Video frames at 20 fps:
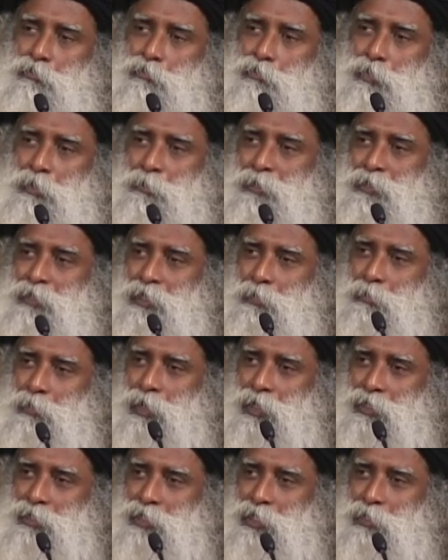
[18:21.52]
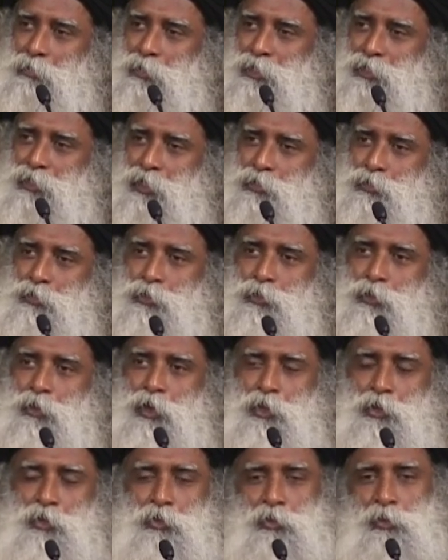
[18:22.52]
People keep asking me, Sadhguru,
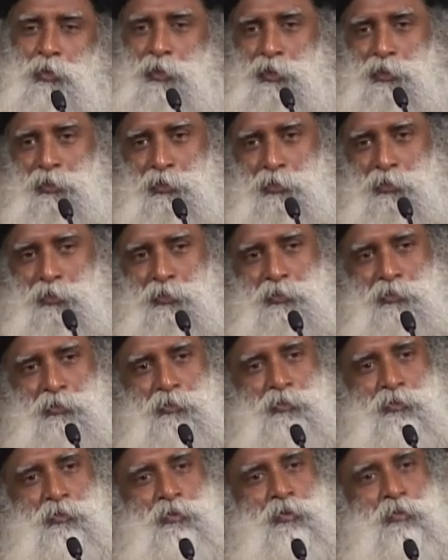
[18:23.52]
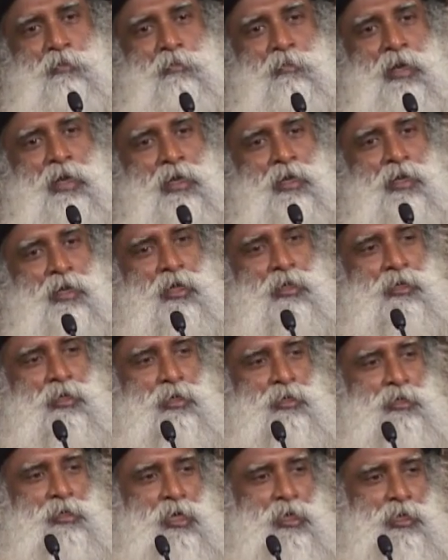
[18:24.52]
are you going to make
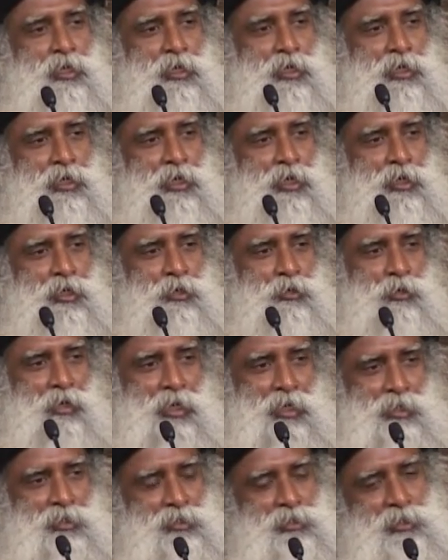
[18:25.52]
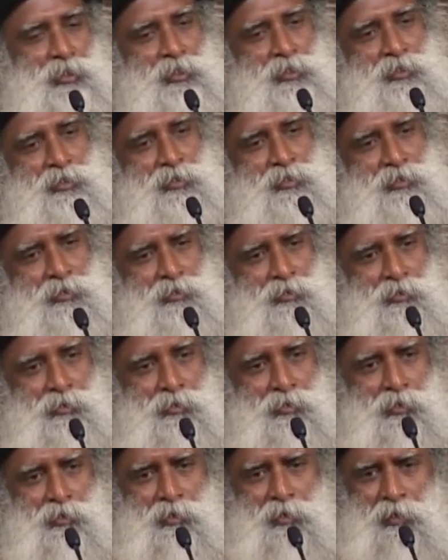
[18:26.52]
another Dhyana Linga in United States?
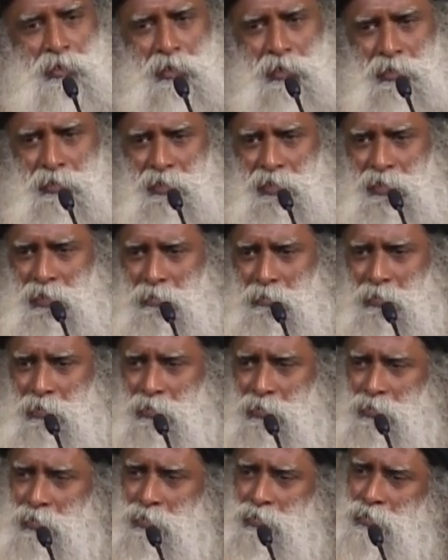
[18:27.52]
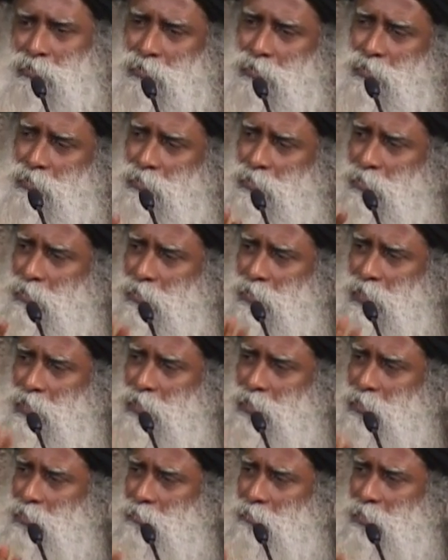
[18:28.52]
I tell them, no use, no
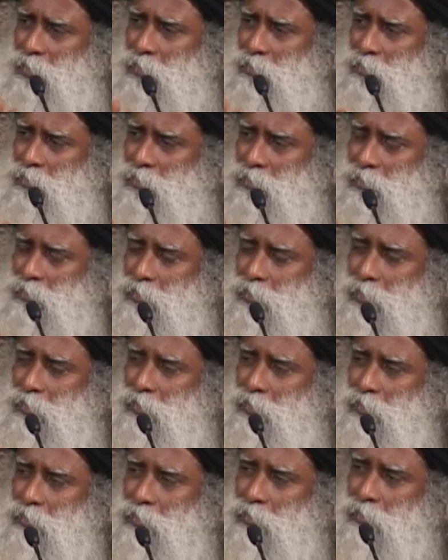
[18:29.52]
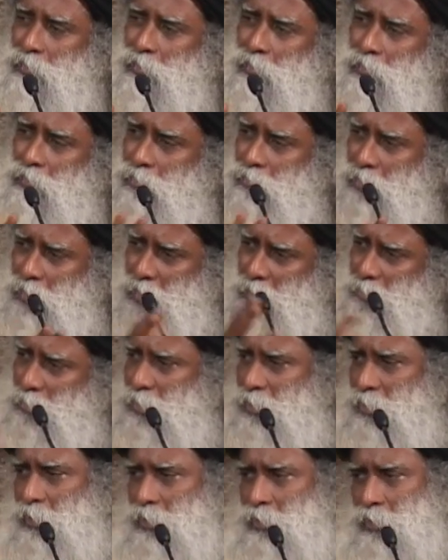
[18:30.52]
need, because you can
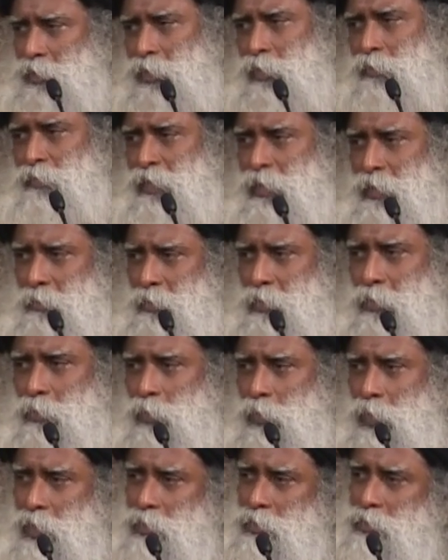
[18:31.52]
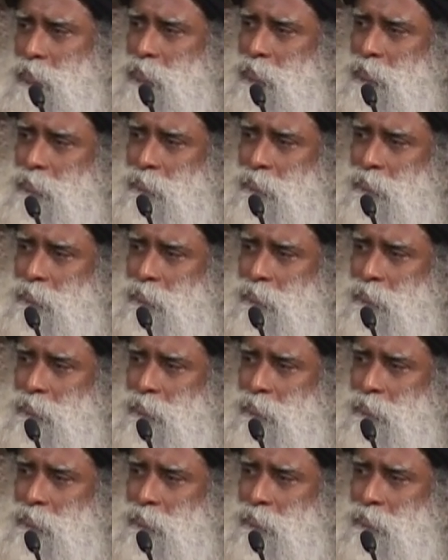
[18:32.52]
bring that here whenever you want.